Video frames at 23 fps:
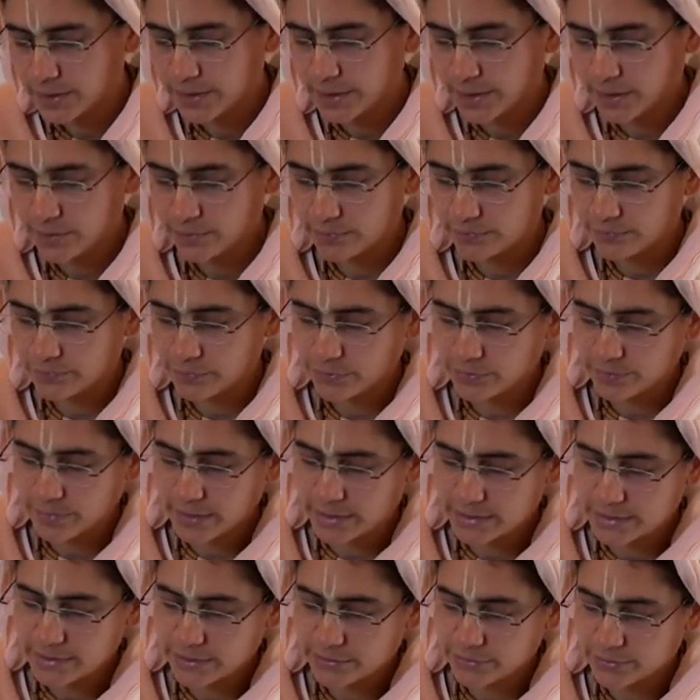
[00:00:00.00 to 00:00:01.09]
Therefore,
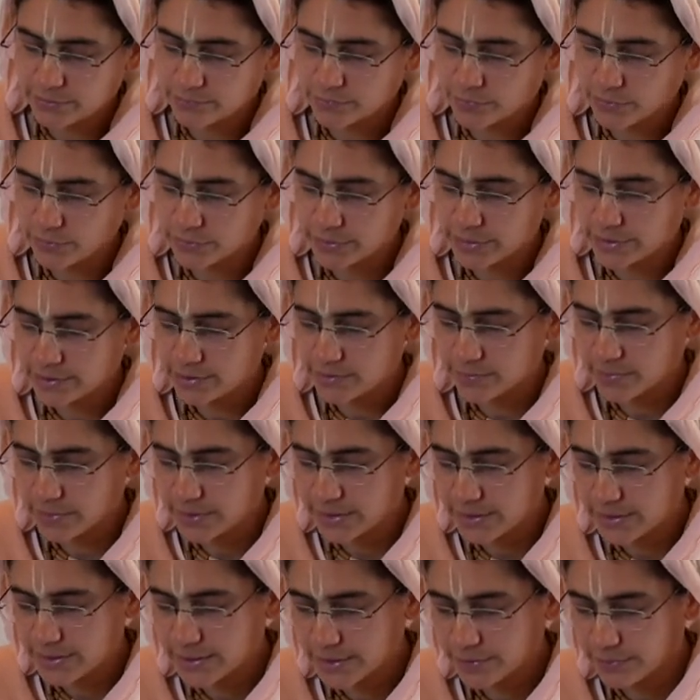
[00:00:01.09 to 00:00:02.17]
my dear devotees,
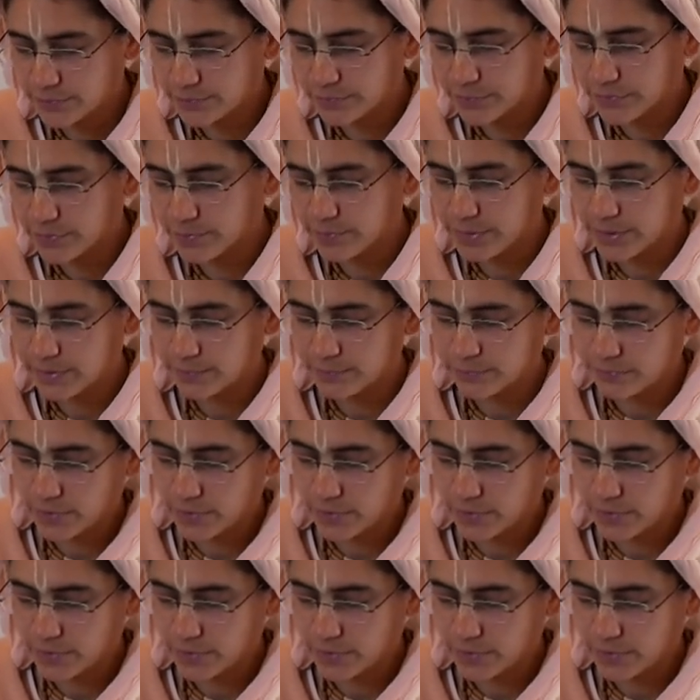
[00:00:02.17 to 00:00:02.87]
please hear from me,